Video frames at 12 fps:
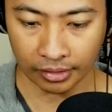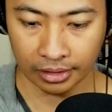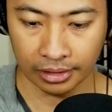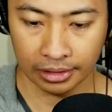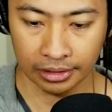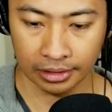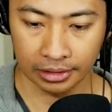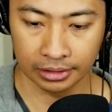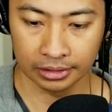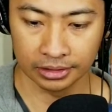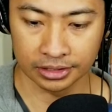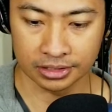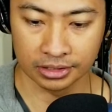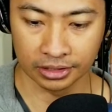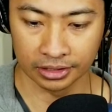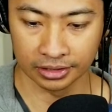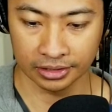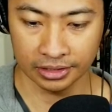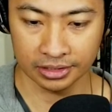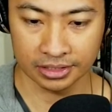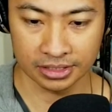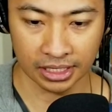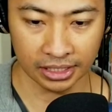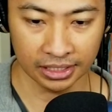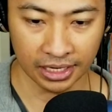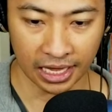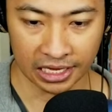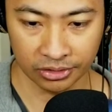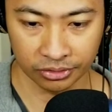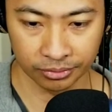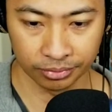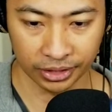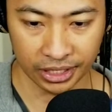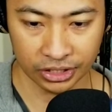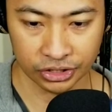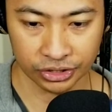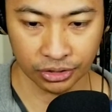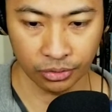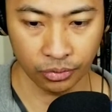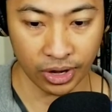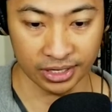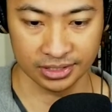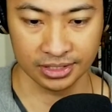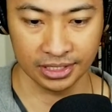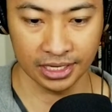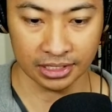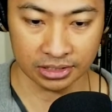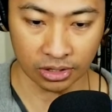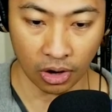Uh, let's look at this. Second annual Blade Show West kicks